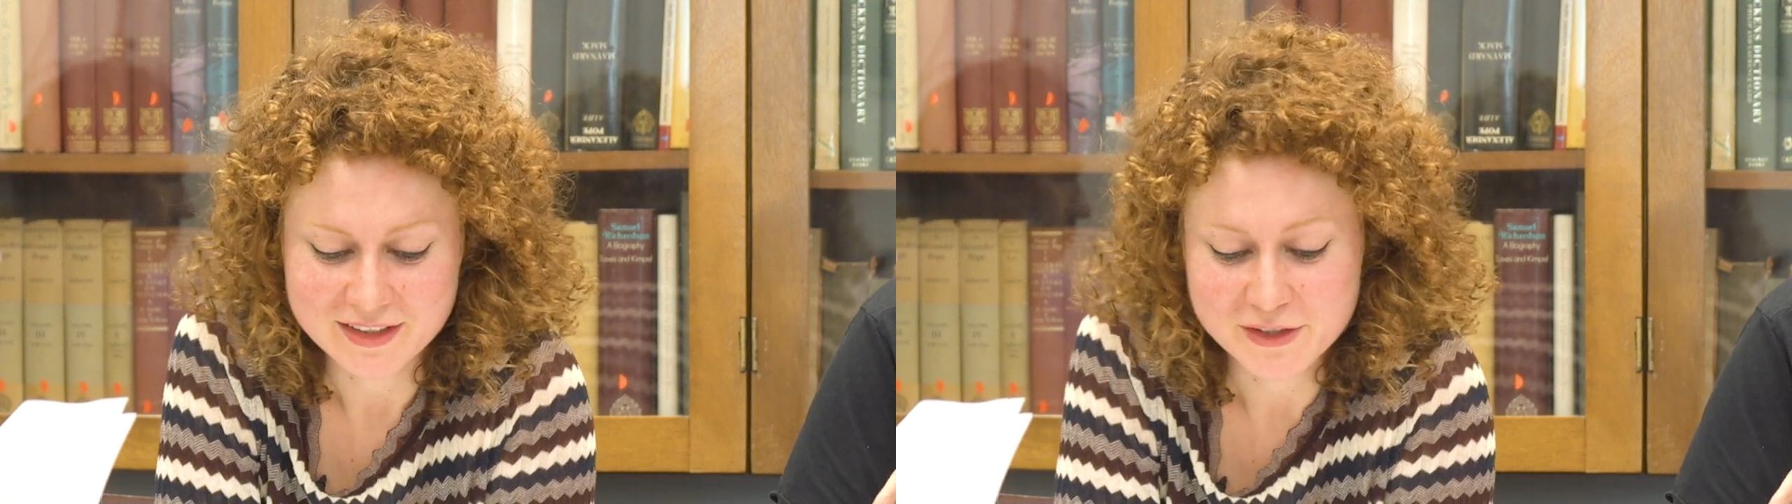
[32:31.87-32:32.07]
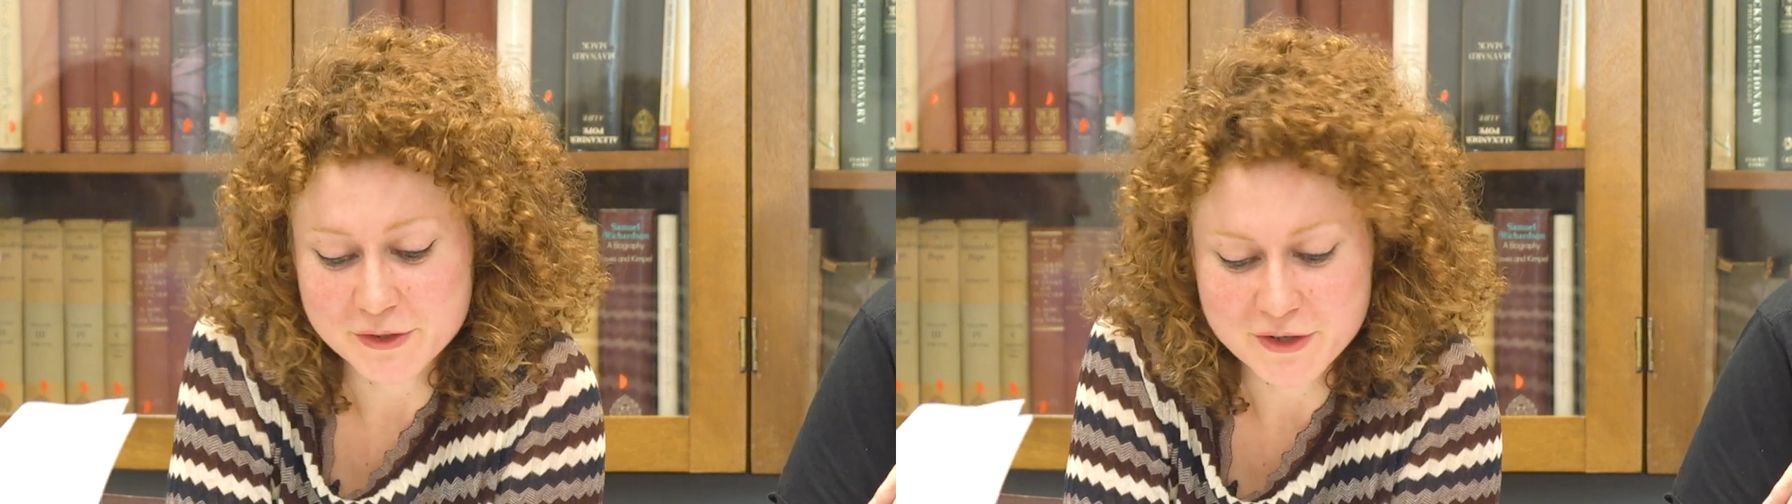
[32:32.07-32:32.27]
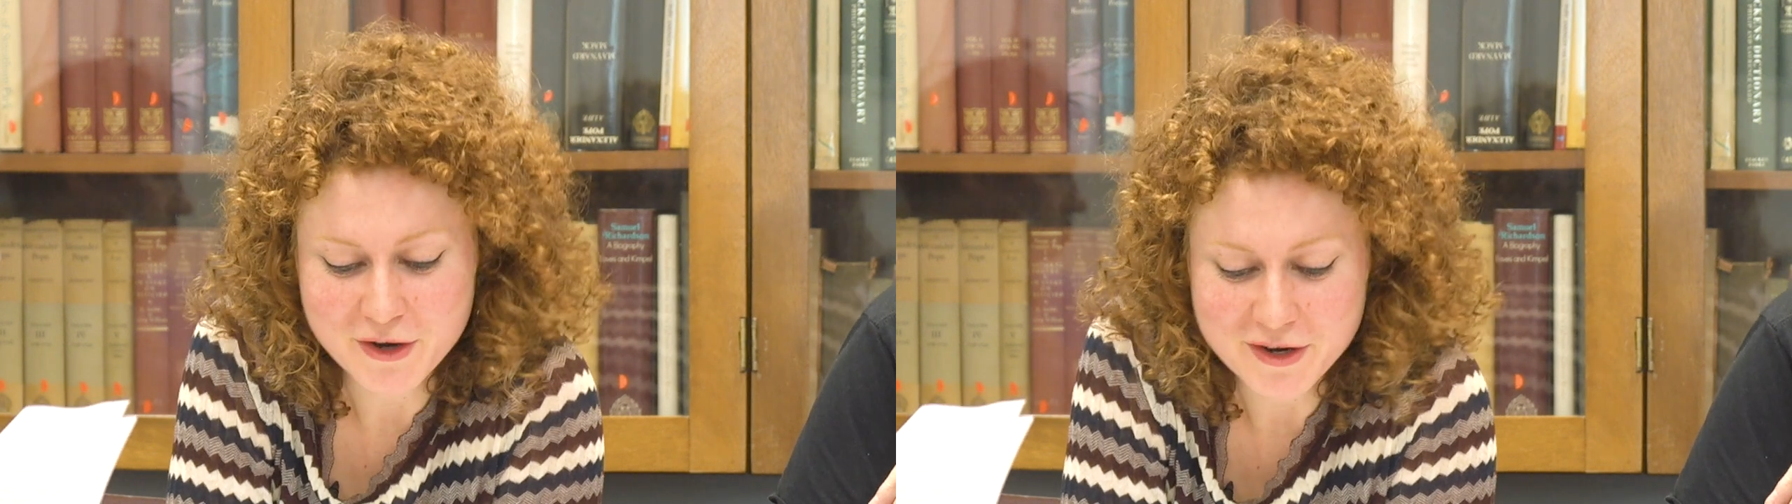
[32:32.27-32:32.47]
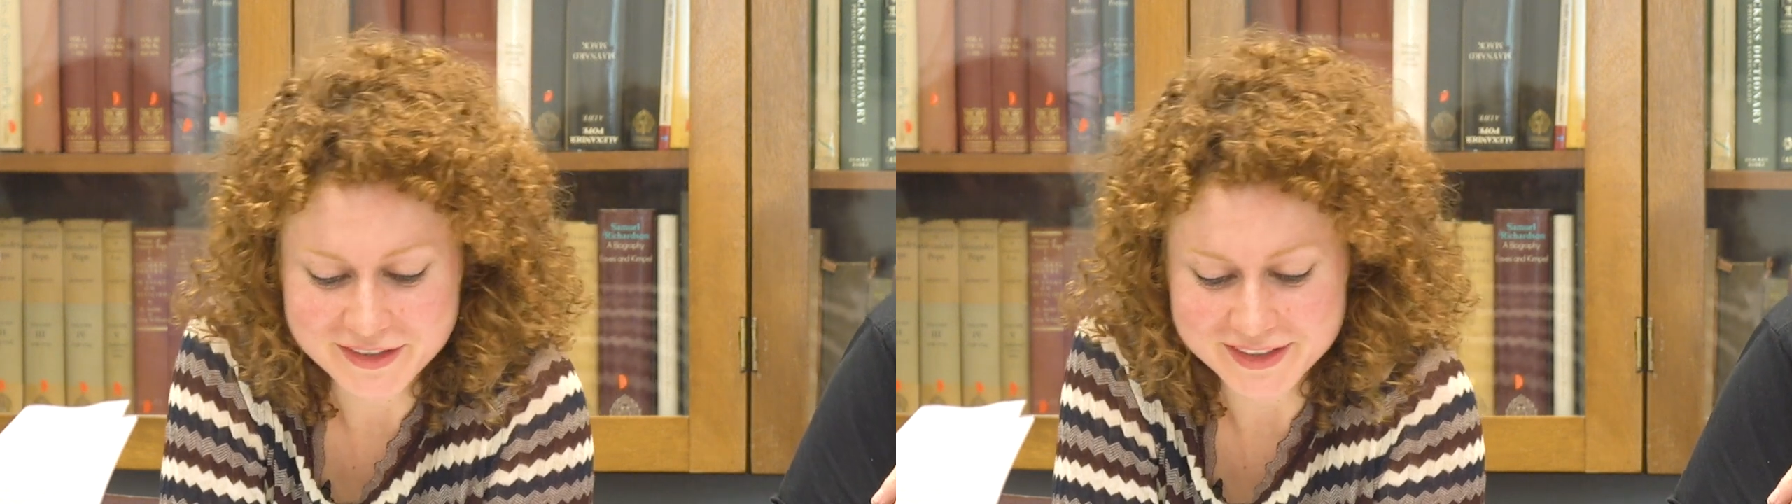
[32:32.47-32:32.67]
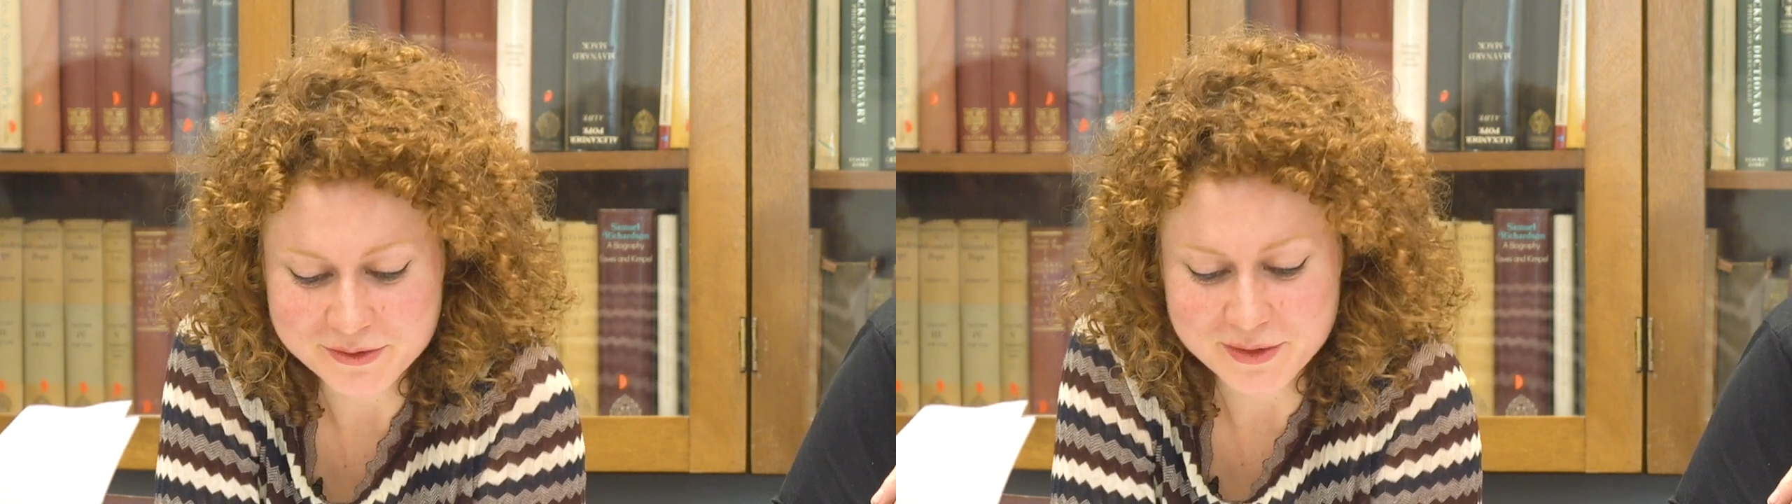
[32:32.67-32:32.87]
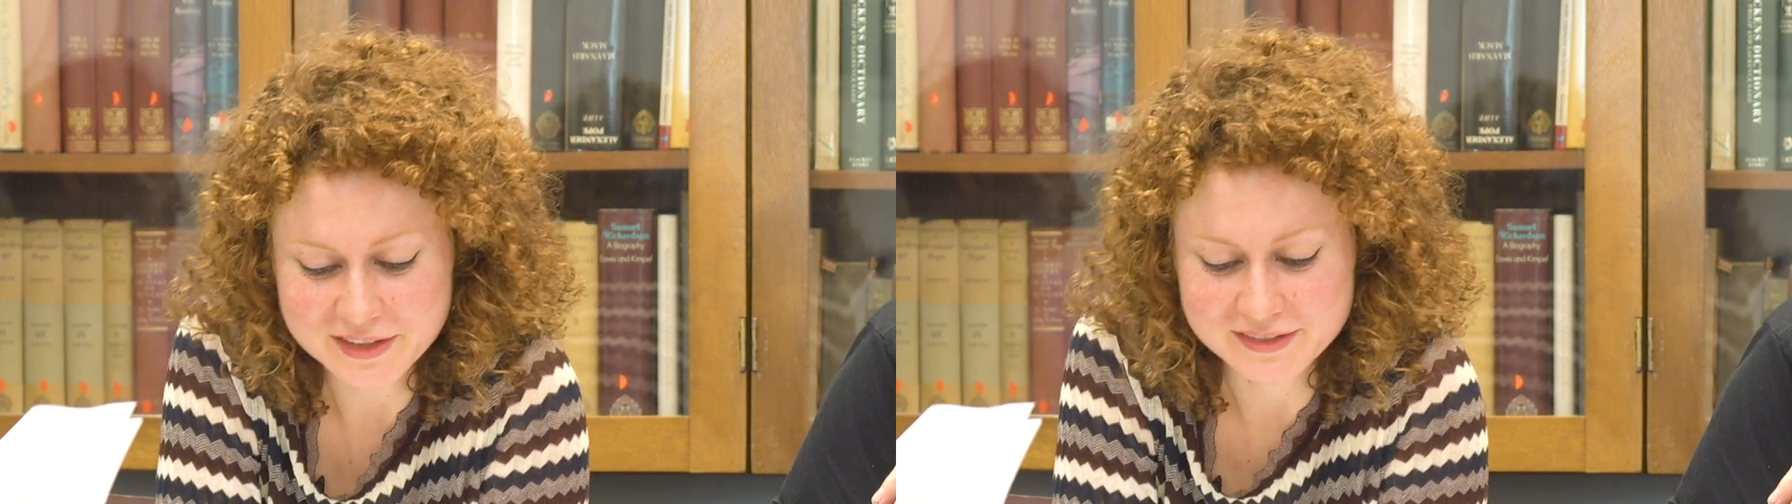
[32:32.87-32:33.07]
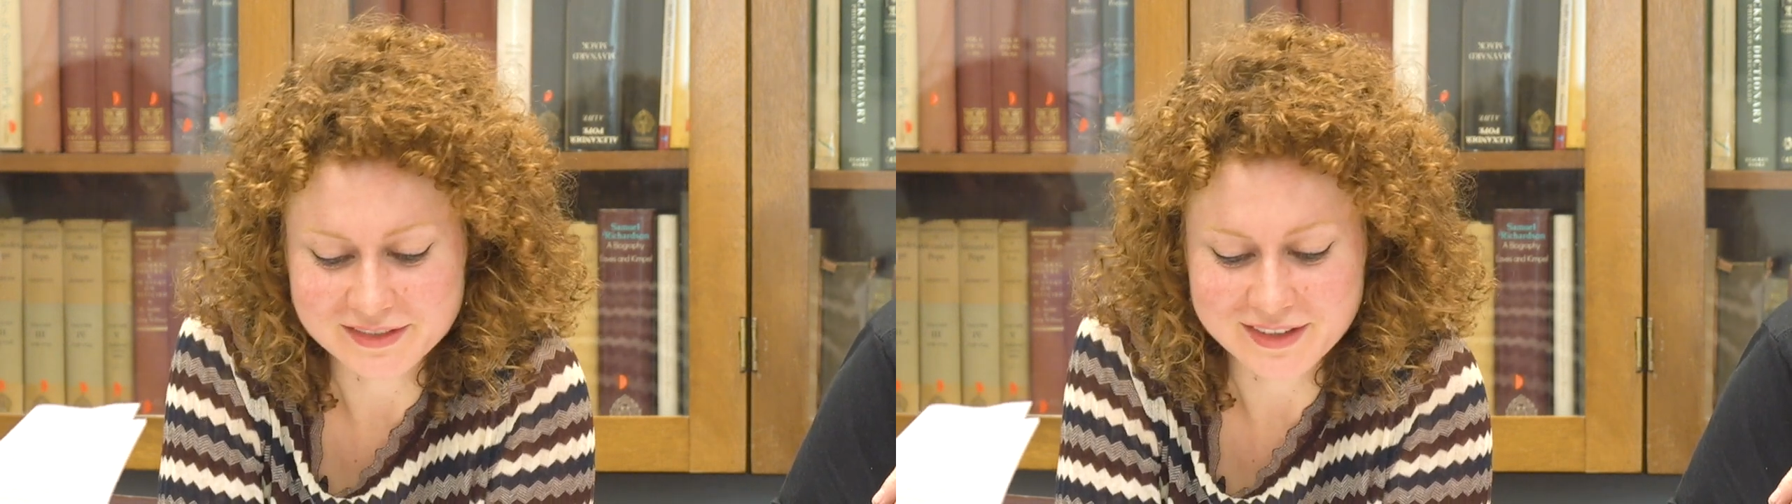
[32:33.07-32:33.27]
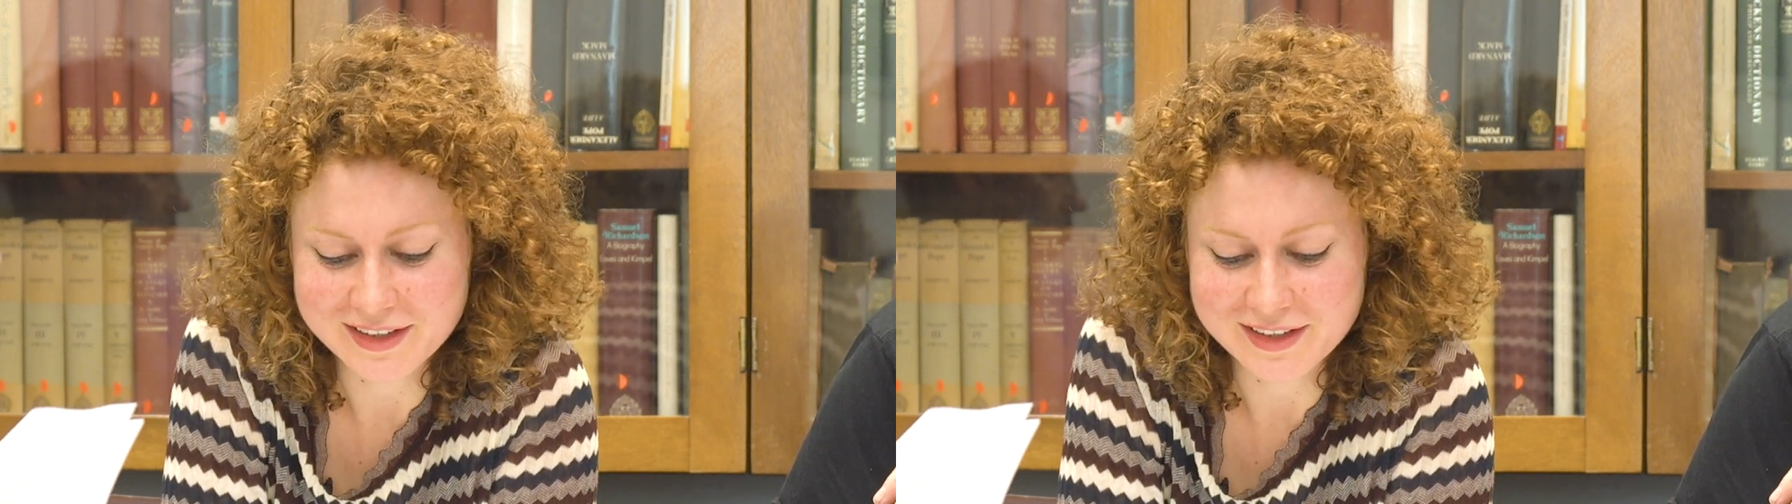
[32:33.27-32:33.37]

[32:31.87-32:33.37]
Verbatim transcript: Your cock, said one,